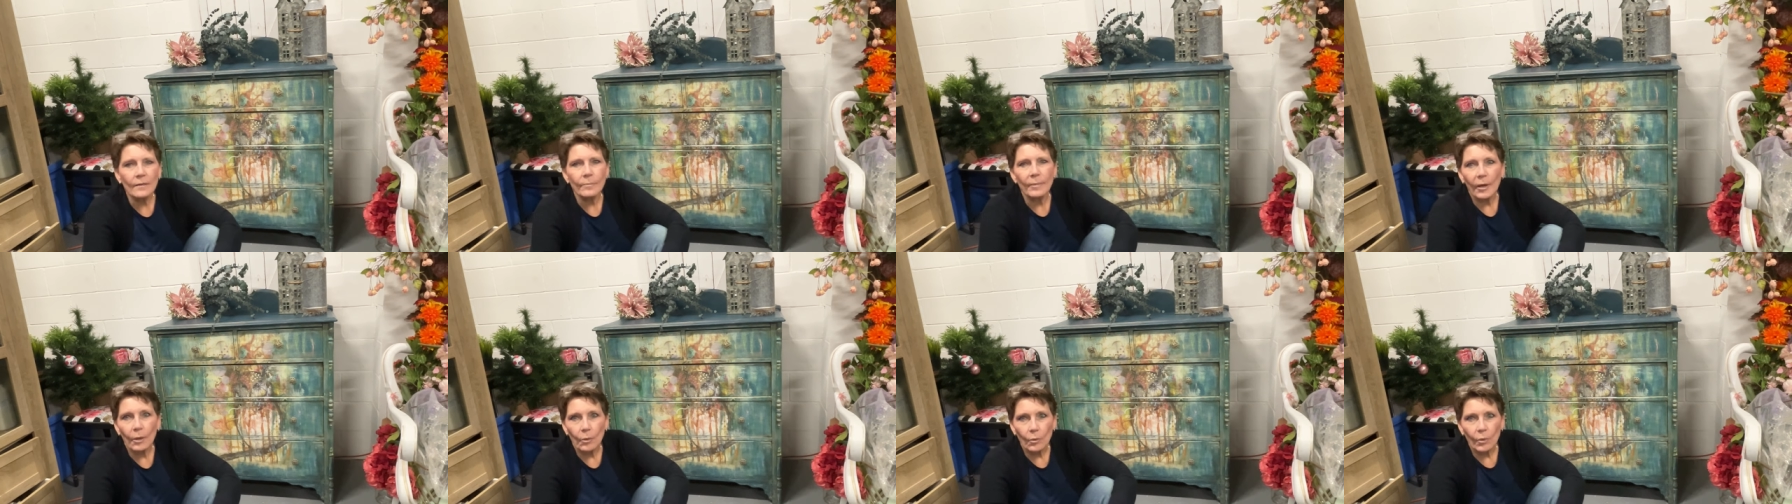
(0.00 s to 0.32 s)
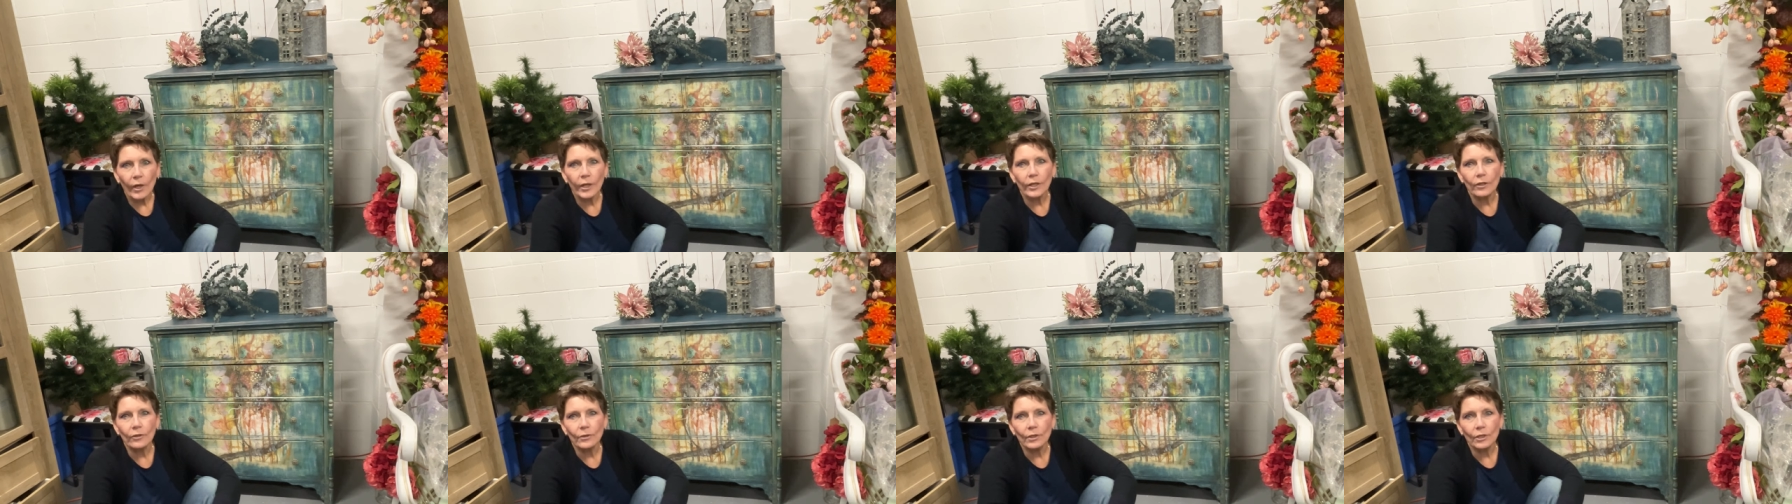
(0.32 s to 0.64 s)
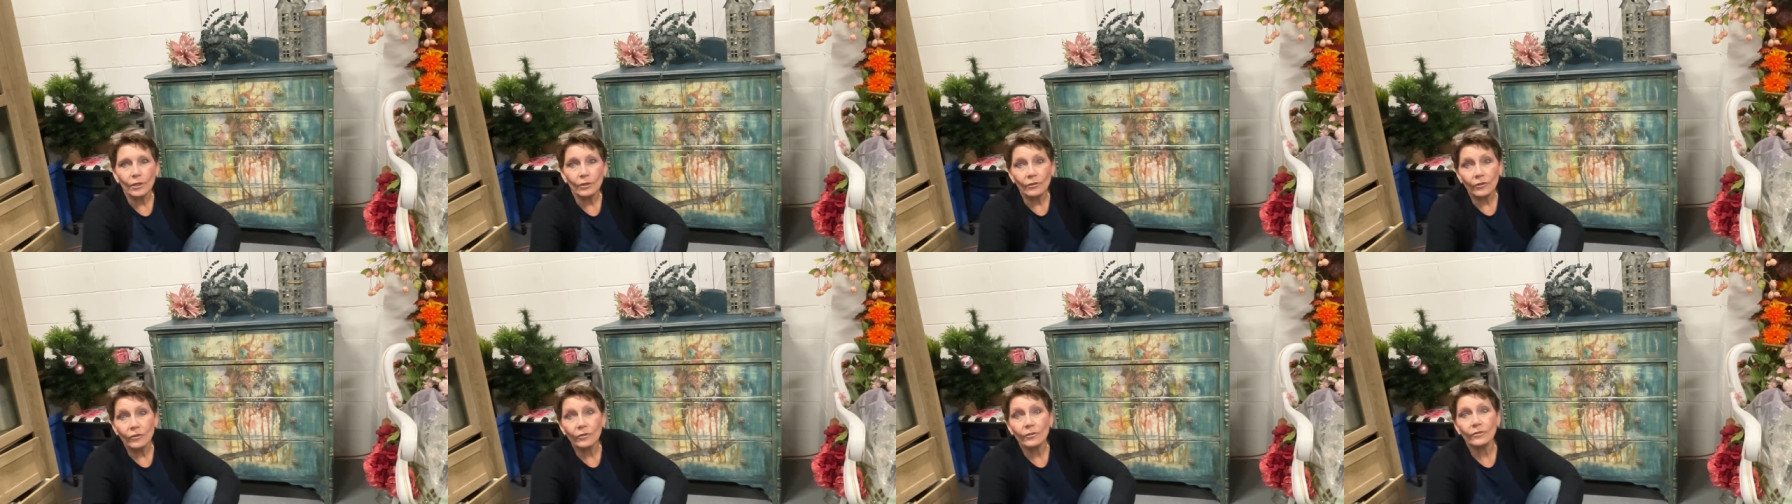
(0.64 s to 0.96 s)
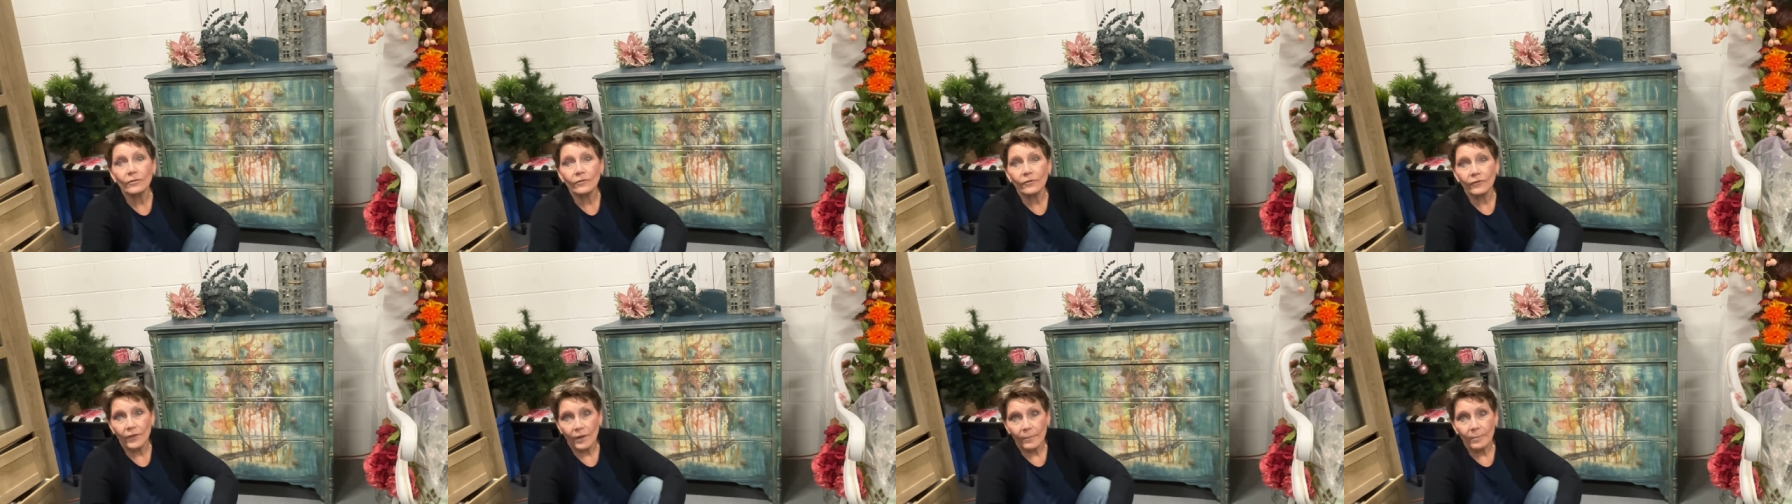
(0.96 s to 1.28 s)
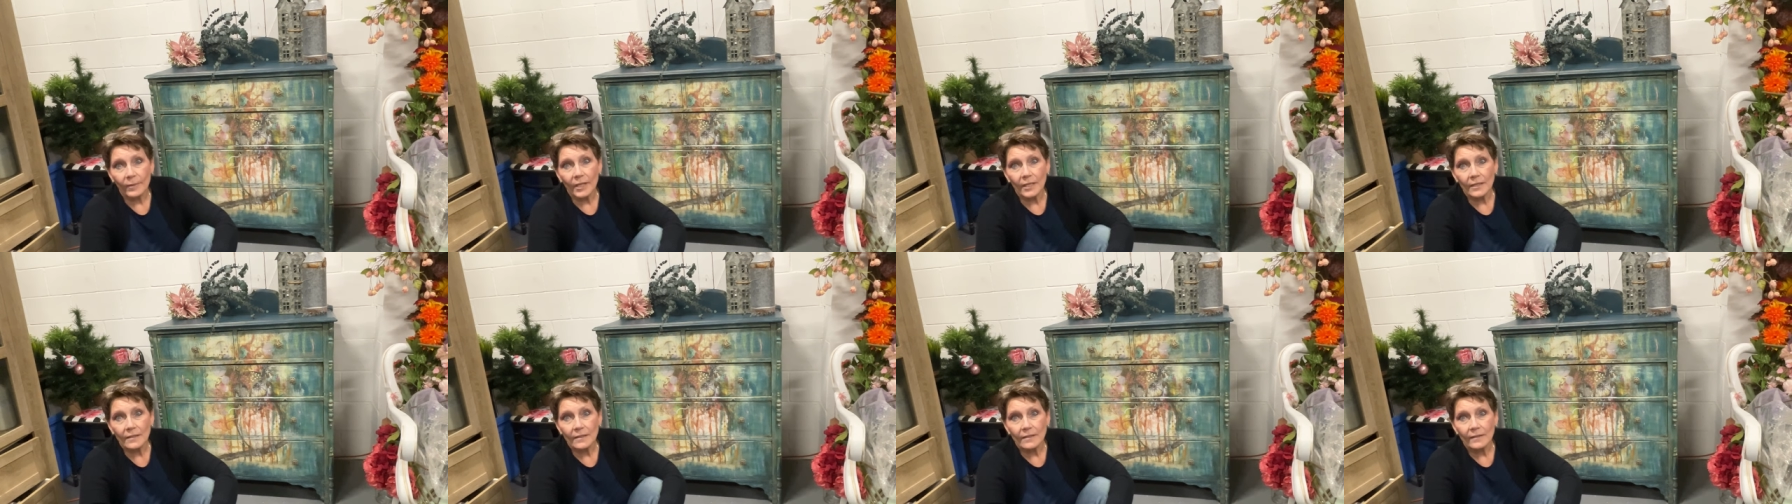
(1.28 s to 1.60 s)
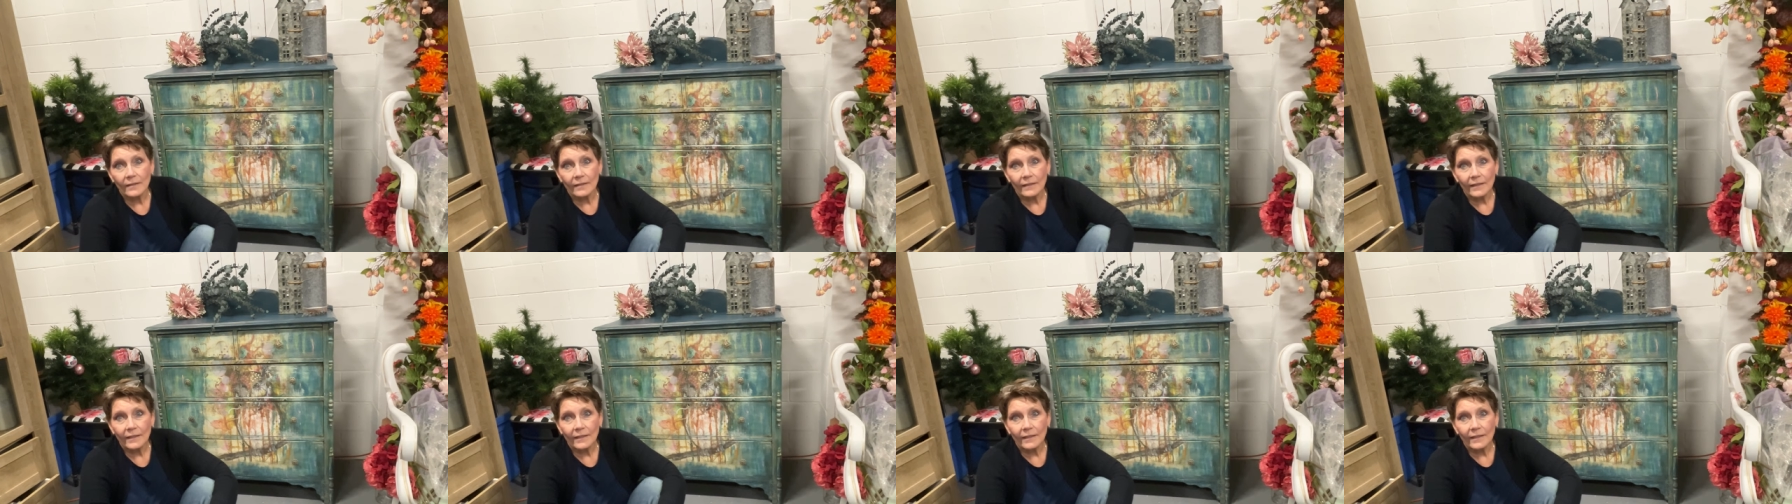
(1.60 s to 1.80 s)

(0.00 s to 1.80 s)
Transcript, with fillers: about what you can learn from it.